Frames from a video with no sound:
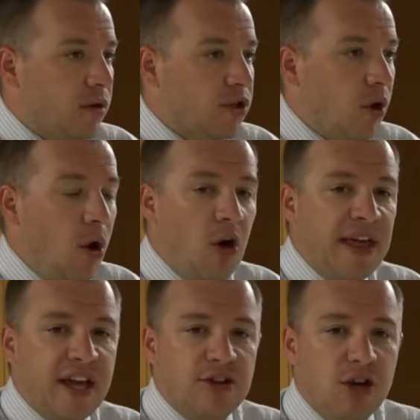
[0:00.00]
So all
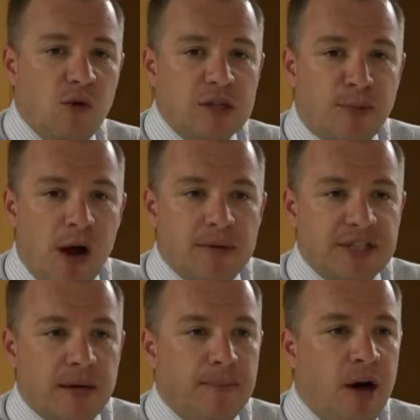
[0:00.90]
they can do was promise
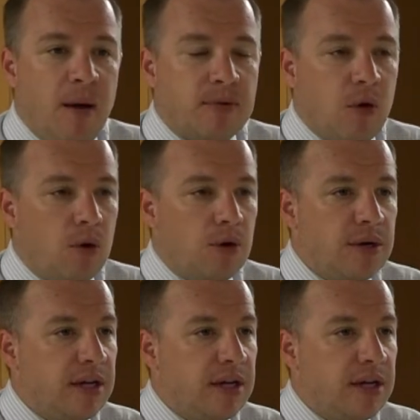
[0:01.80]
them popcorn